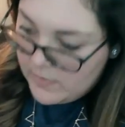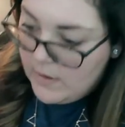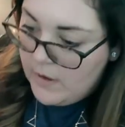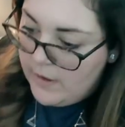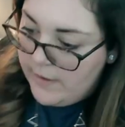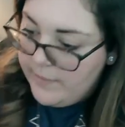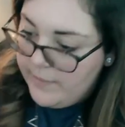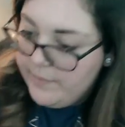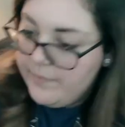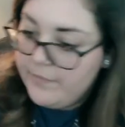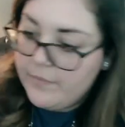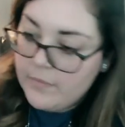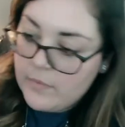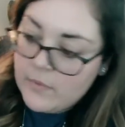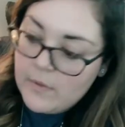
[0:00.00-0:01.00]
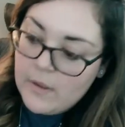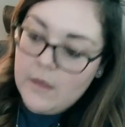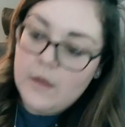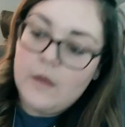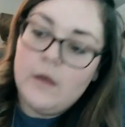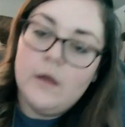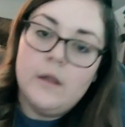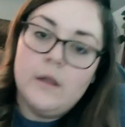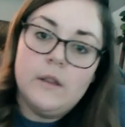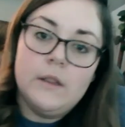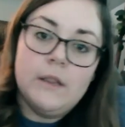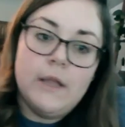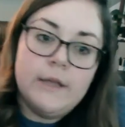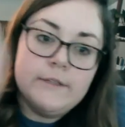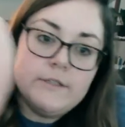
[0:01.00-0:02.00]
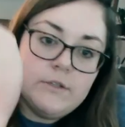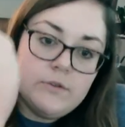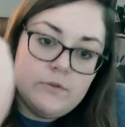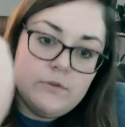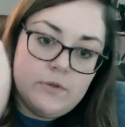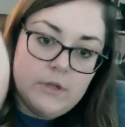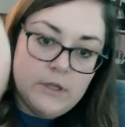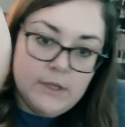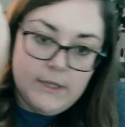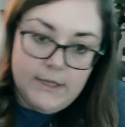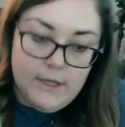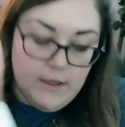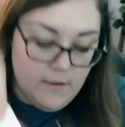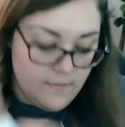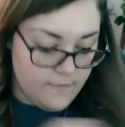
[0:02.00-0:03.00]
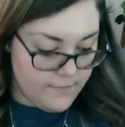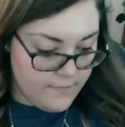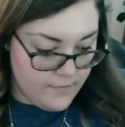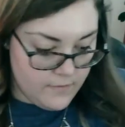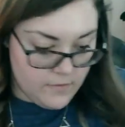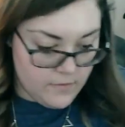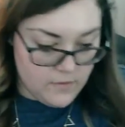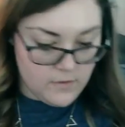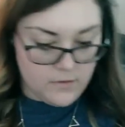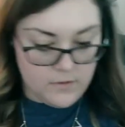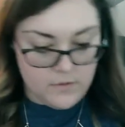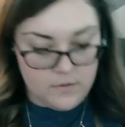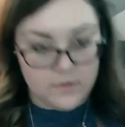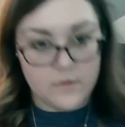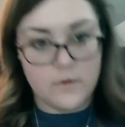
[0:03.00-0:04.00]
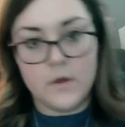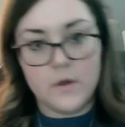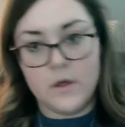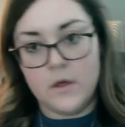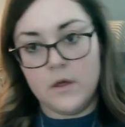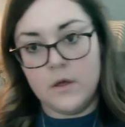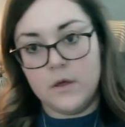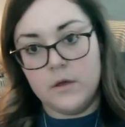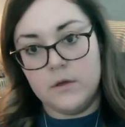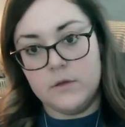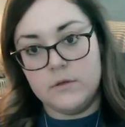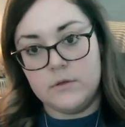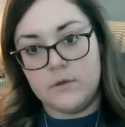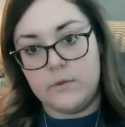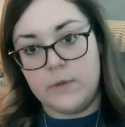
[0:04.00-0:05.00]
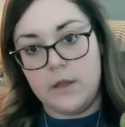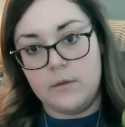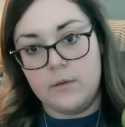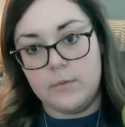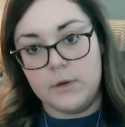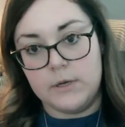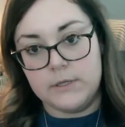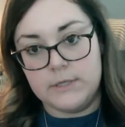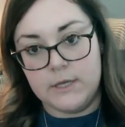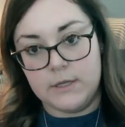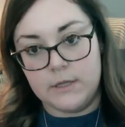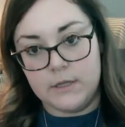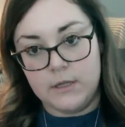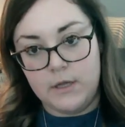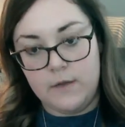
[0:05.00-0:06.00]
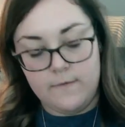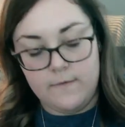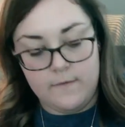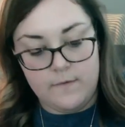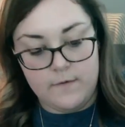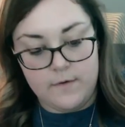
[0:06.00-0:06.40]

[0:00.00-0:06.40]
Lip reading: Okay, let's do the leaf. So again, I'm gonna take the leaf.